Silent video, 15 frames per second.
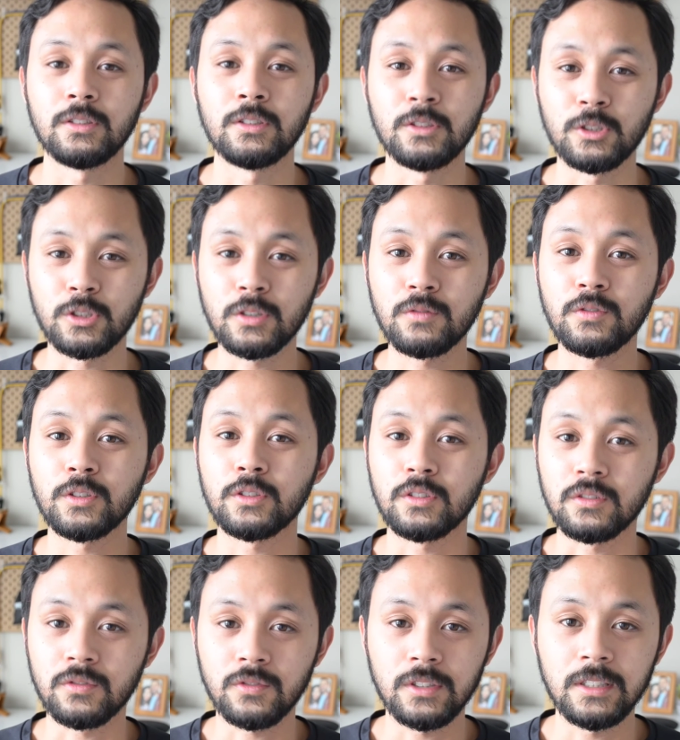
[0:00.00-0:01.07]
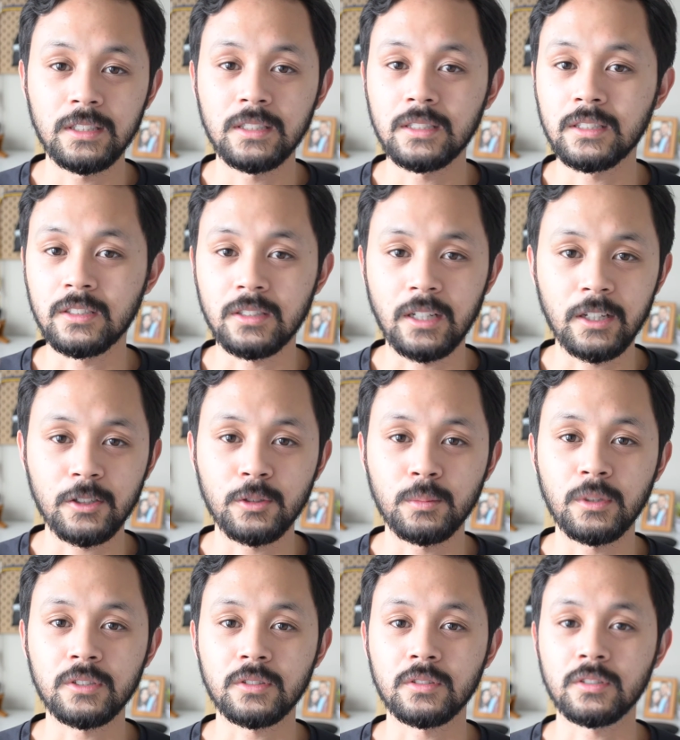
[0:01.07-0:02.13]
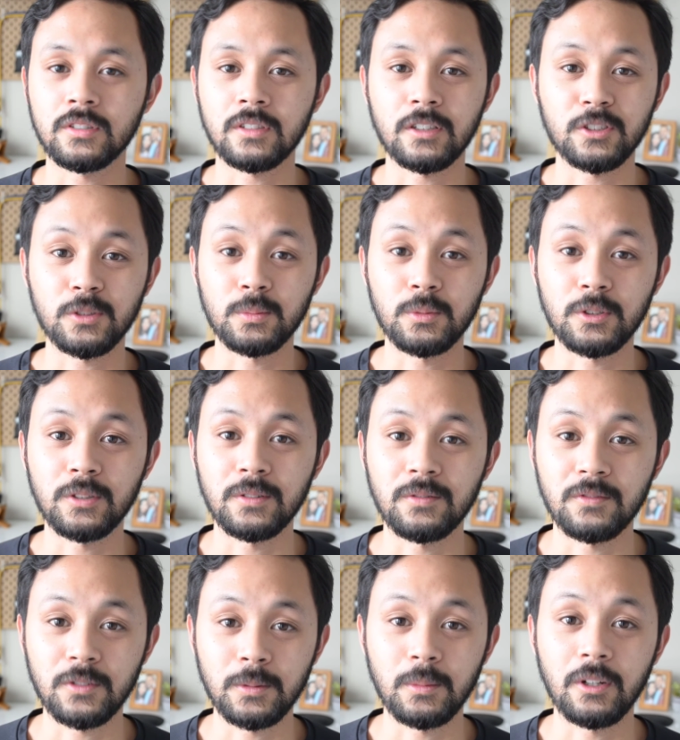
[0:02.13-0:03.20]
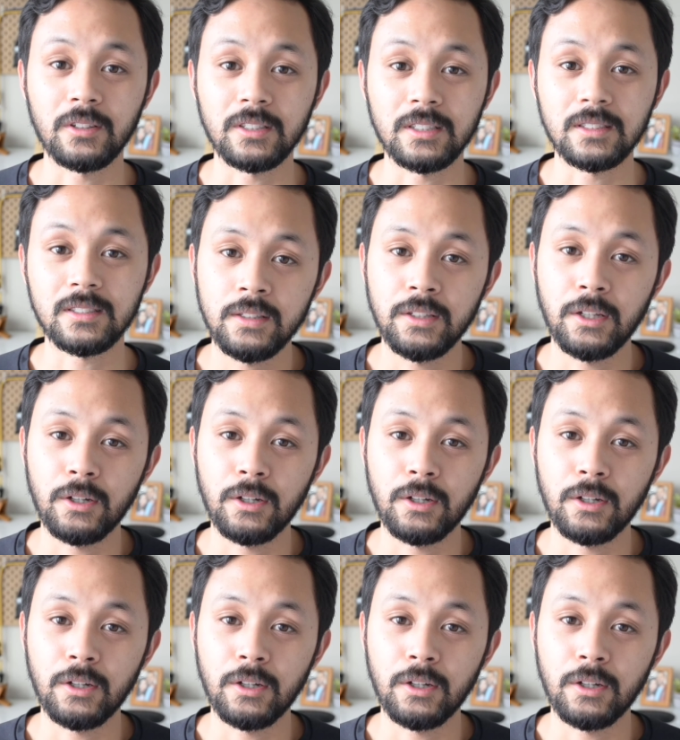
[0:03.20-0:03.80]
And you should feel your feet and your ankle muscles start to burn from all this.